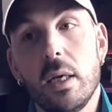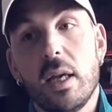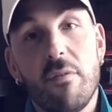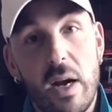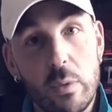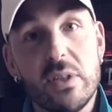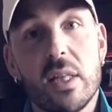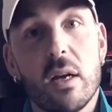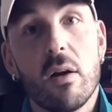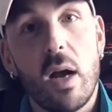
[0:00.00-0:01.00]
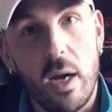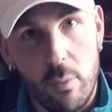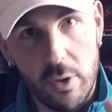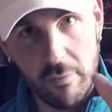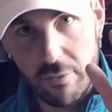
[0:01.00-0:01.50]
If I was there, I
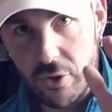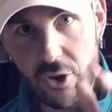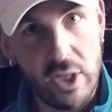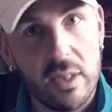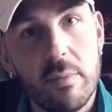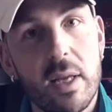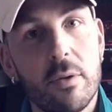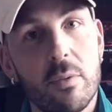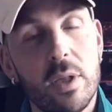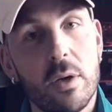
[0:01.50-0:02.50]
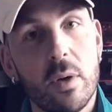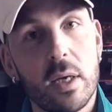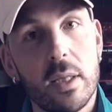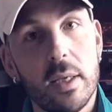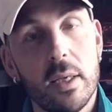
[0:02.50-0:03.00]
would have shut them down really
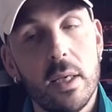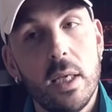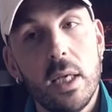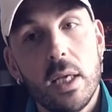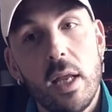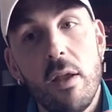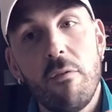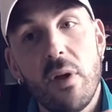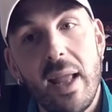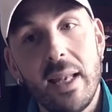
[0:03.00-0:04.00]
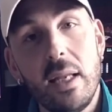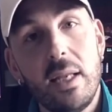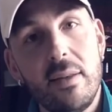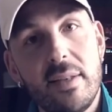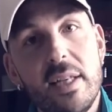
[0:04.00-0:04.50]
quickly. If
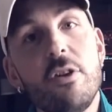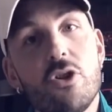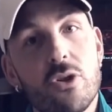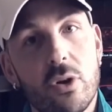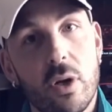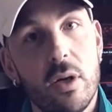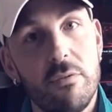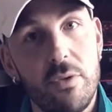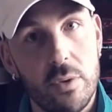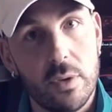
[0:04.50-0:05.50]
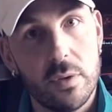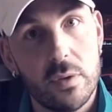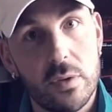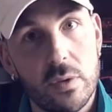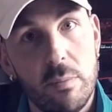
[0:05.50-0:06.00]
any teacher of
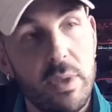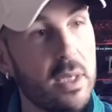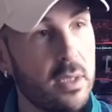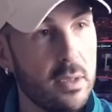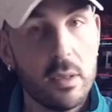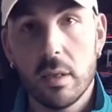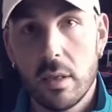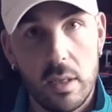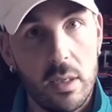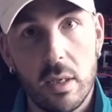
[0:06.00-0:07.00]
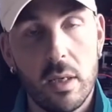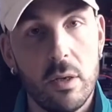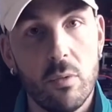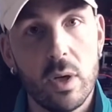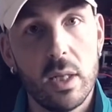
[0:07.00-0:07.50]
yours, be it
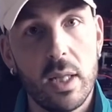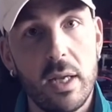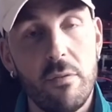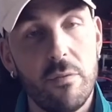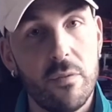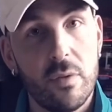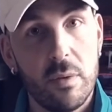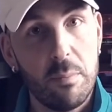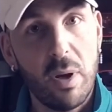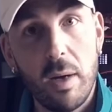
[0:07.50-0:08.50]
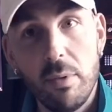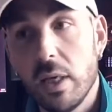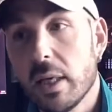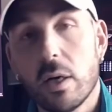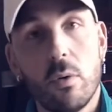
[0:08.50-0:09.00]
in real life,
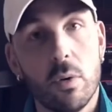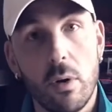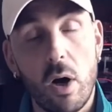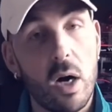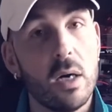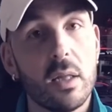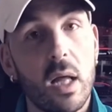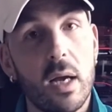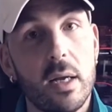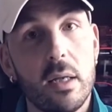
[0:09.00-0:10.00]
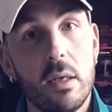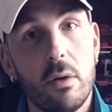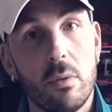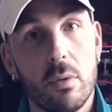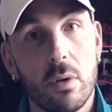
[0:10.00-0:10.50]
public, or online,
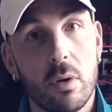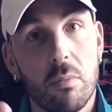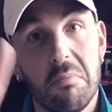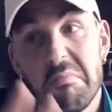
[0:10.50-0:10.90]
or